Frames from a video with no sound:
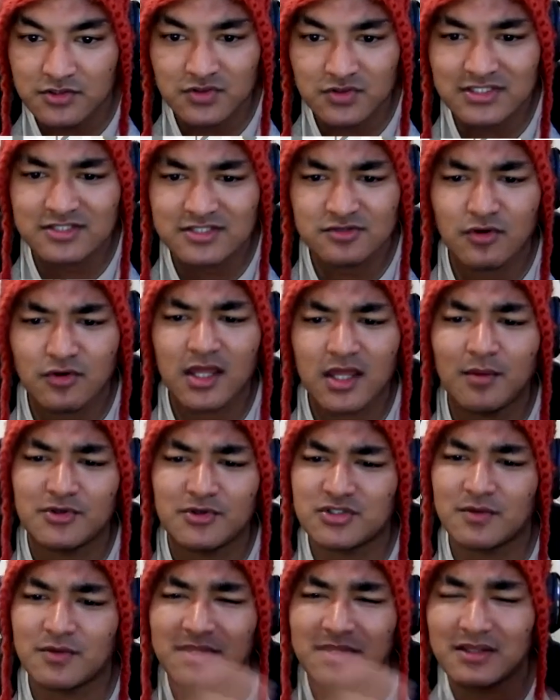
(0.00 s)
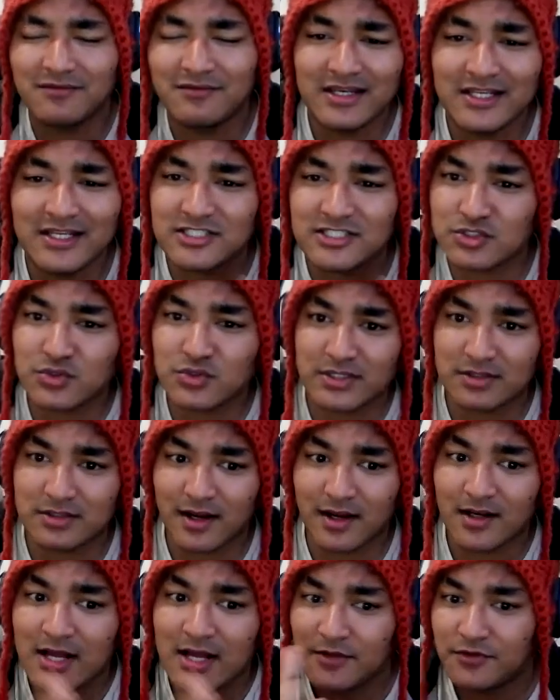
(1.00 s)
So this is talking about something very historic,
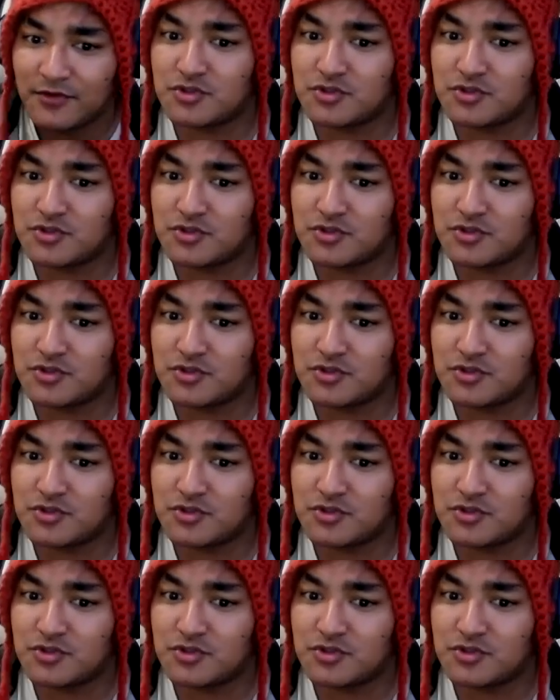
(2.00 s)
right?